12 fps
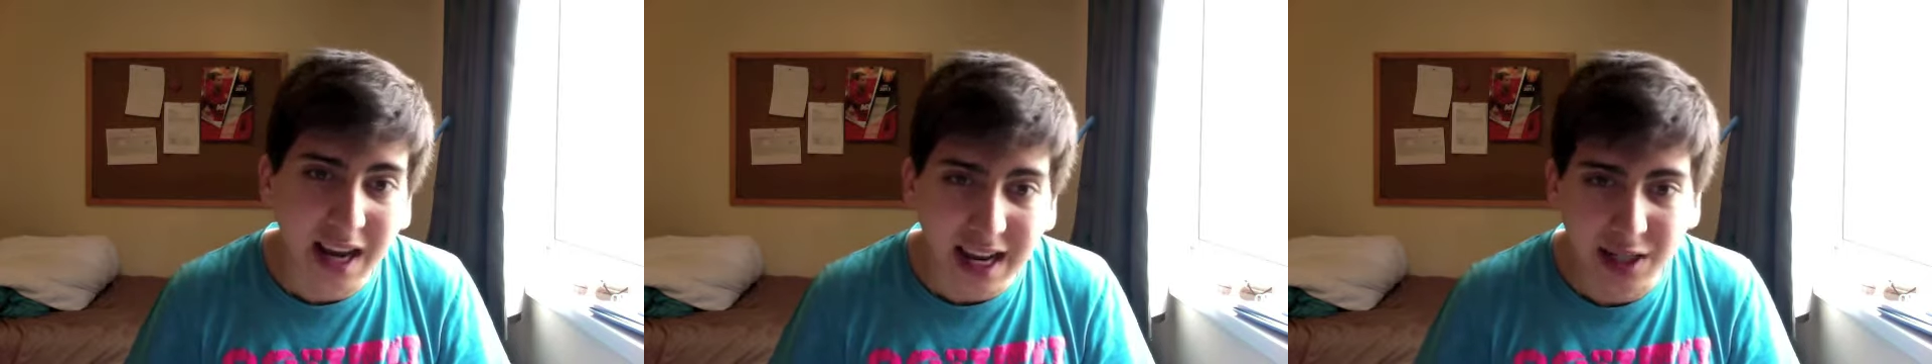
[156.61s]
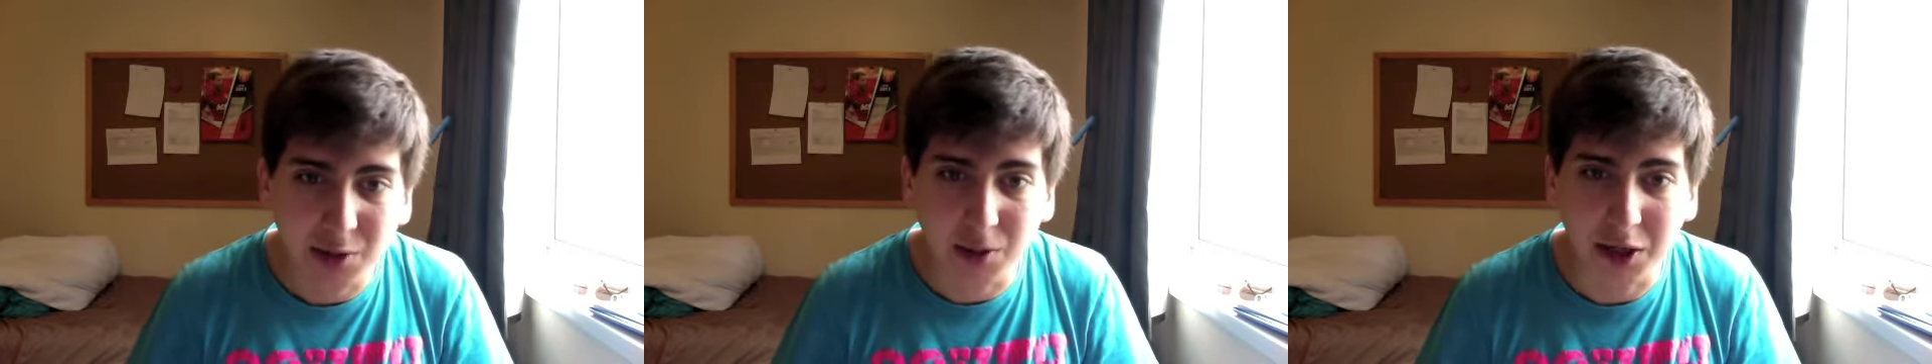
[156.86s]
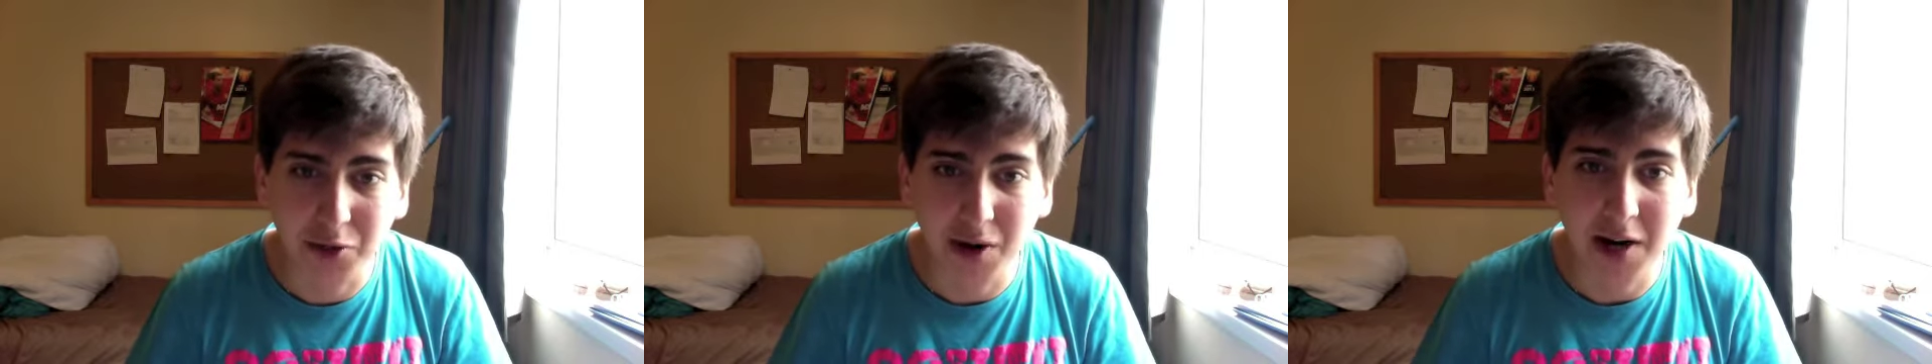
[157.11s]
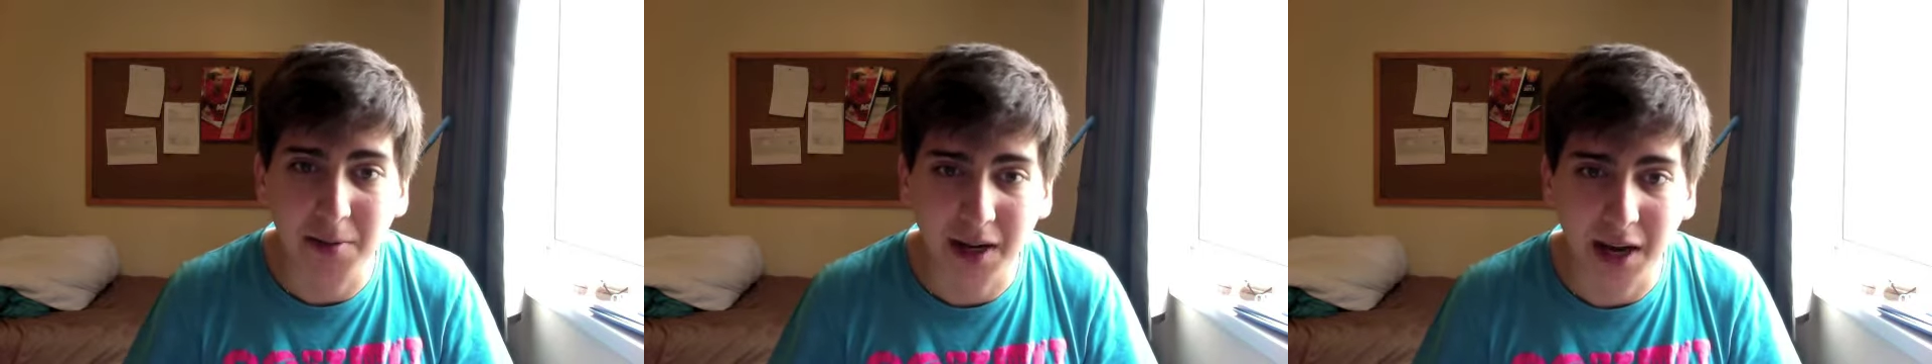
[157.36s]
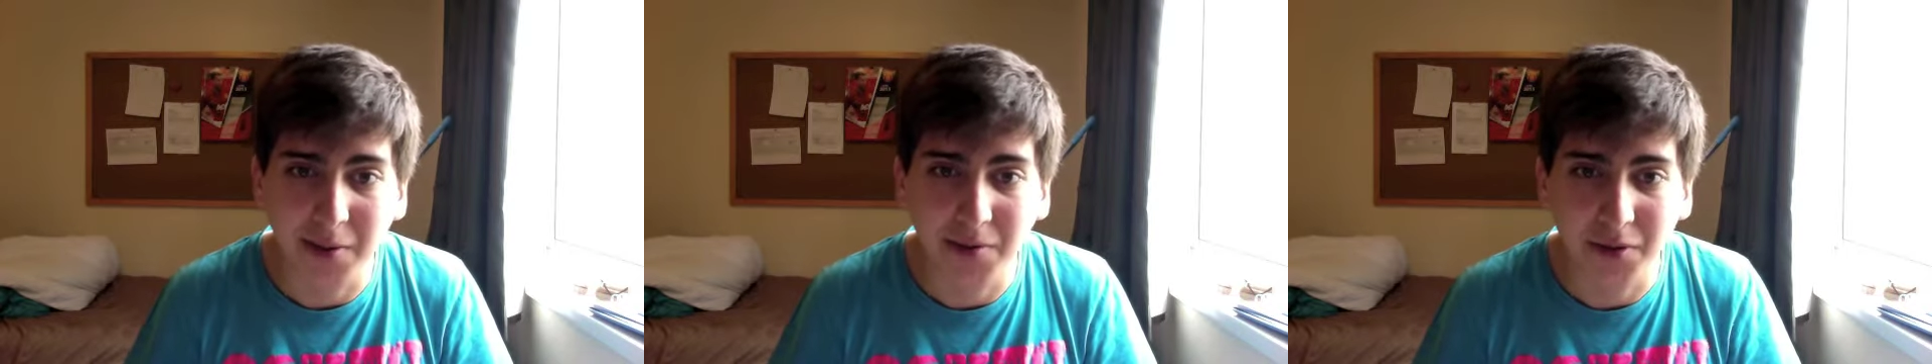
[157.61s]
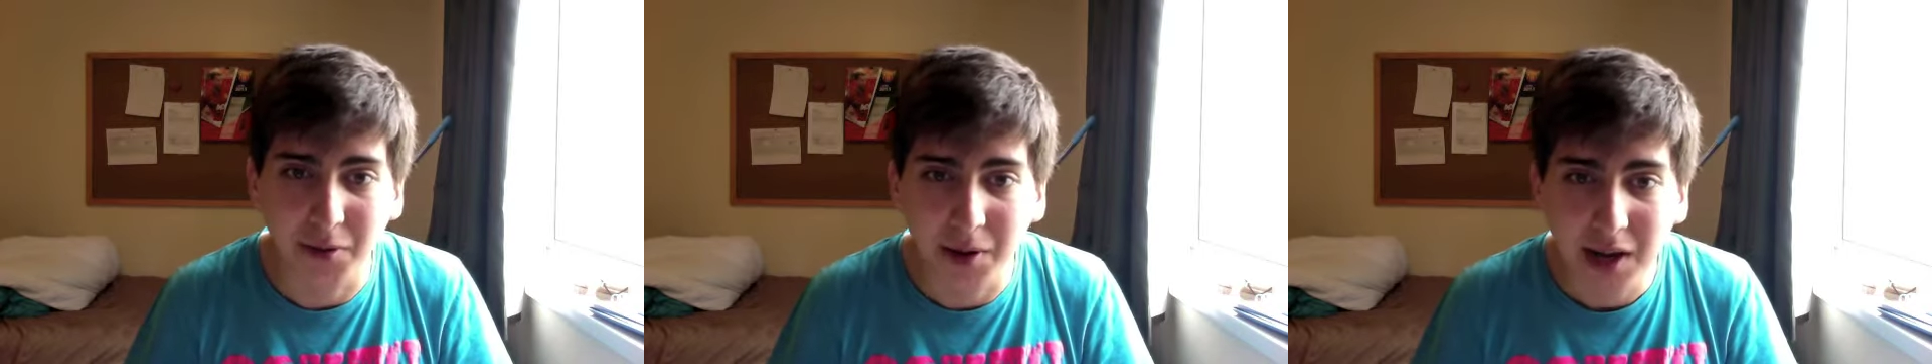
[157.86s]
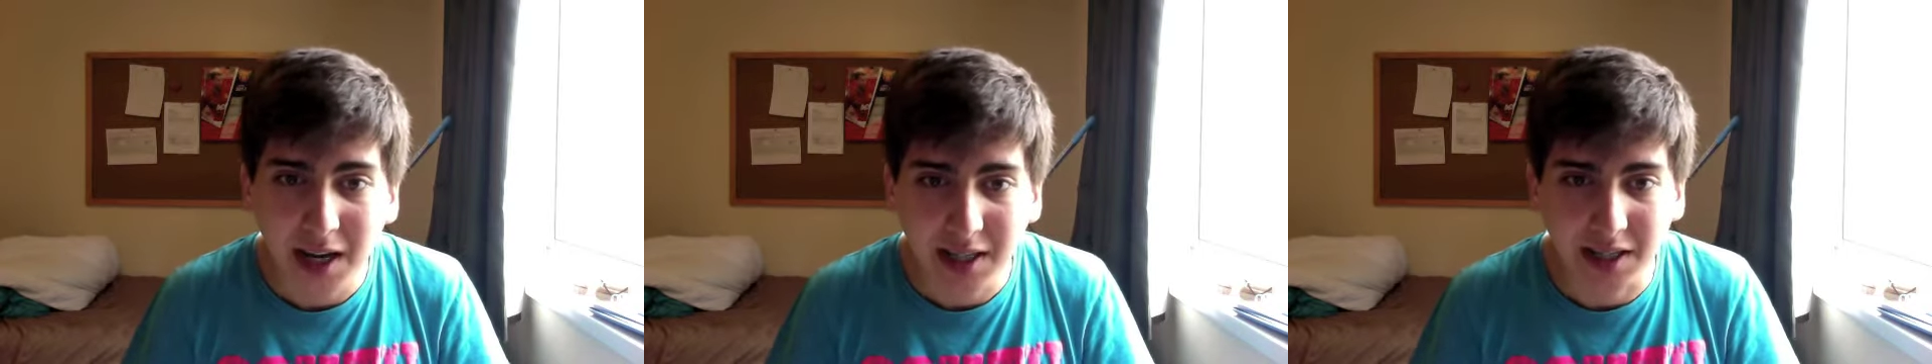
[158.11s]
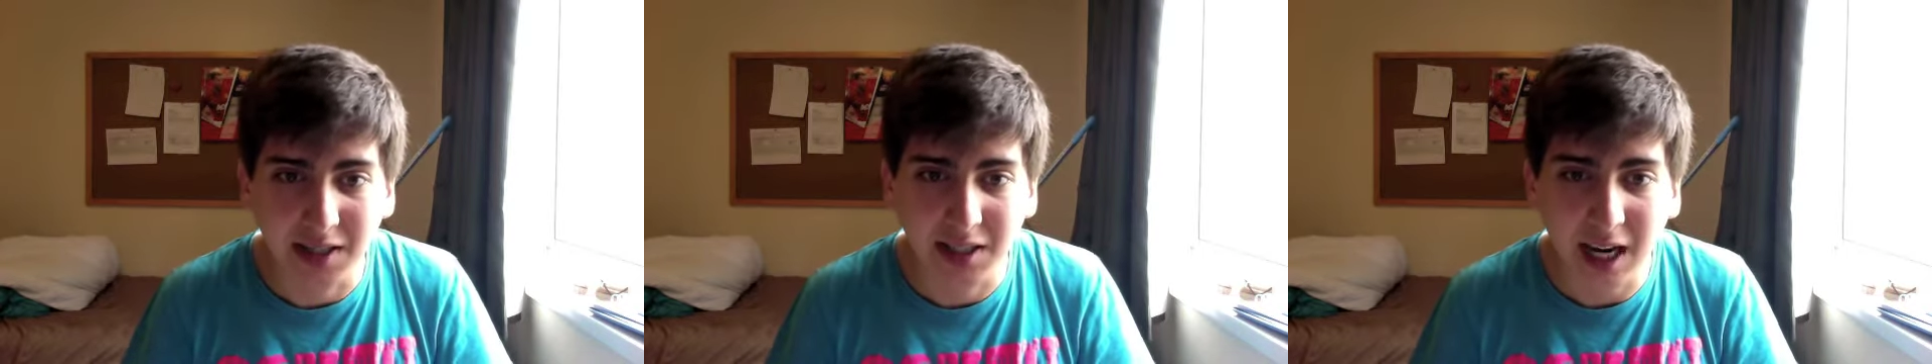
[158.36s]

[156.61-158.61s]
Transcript: It's all incredibly helpful. It's going to